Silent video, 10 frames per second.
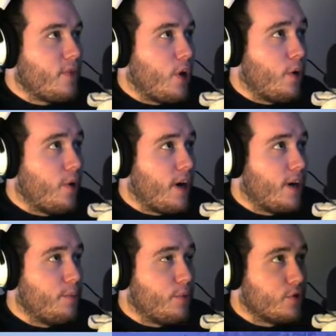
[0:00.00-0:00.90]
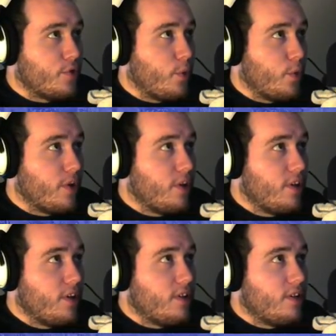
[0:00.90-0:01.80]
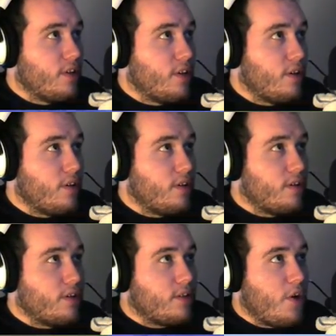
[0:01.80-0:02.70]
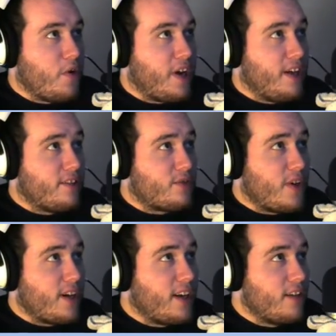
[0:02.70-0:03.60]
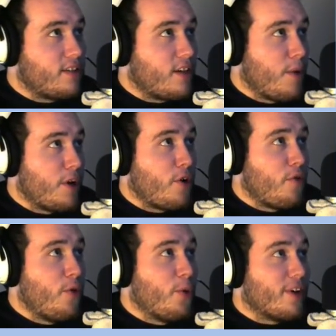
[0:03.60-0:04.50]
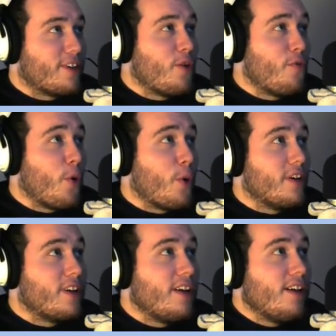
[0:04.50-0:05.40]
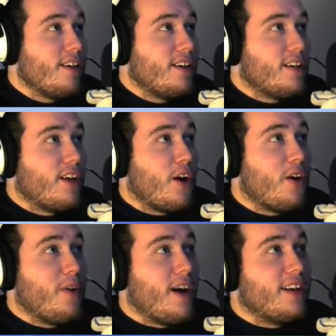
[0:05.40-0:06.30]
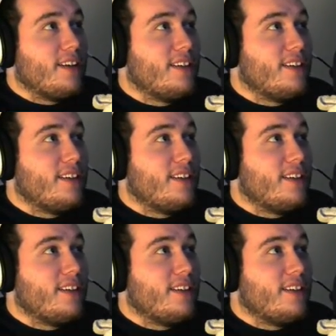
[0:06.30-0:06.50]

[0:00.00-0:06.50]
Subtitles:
Oh, I didn't push forward. Okay, try it again. Come on, go forward. Go forward. Alright.